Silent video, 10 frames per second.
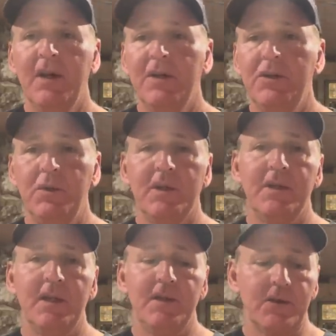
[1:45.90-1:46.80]
you
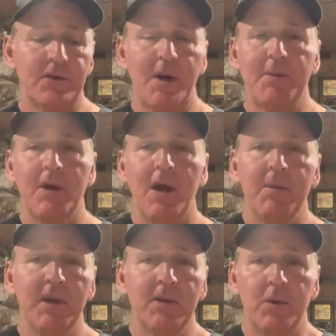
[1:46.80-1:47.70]
can either drop a
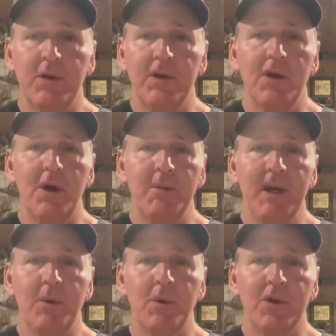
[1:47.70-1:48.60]
comment or you can call
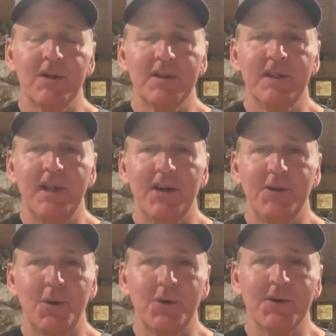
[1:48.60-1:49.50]
Baitworks to see how
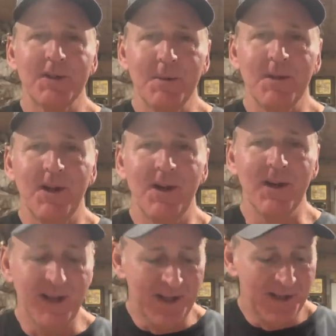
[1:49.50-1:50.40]
your order's coming along.
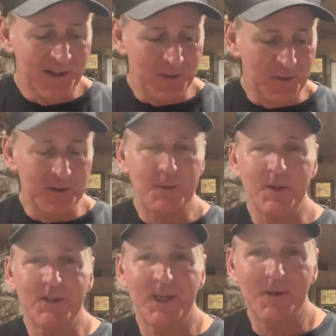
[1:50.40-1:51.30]
So much
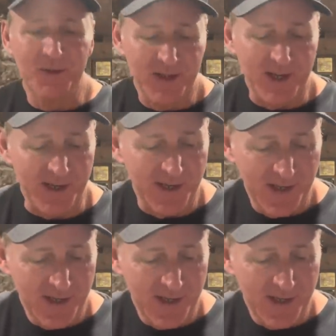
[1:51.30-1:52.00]
appreciated with that.